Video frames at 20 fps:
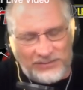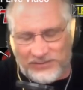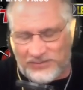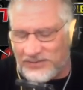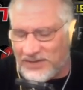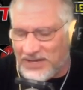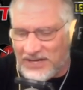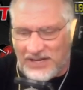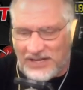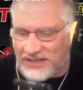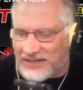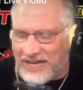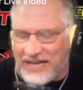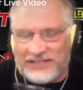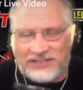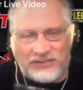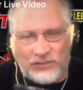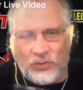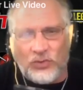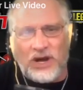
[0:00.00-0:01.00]
oh, never okay. been
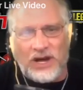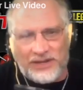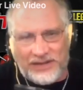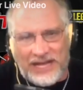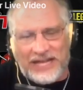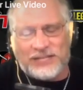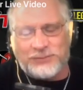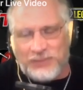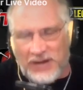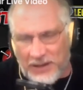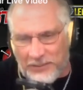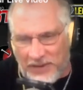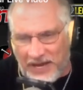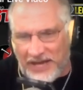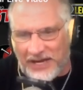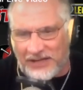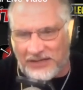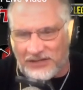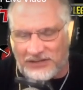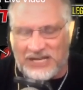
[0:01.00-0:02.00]
there.
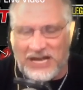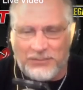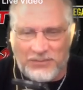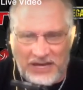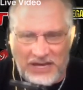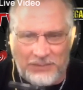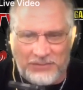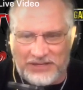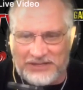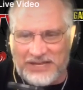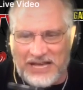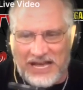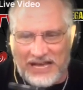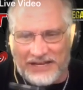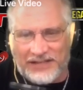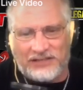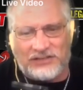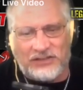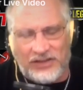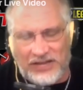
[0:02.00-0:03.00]
That's the one. That's my
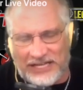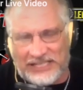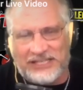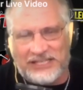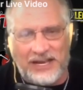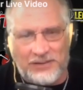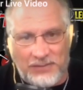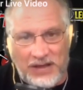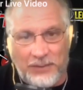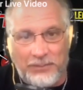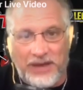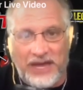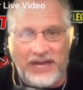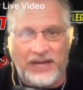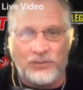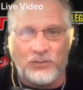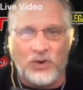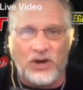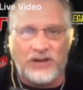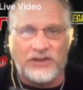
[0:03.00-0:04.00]
main because I'm I'm
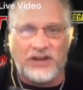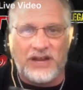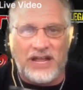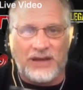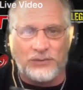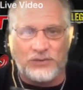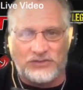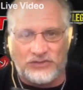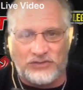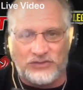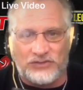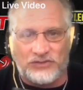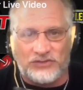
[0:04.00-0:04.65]
Italian, so that's like my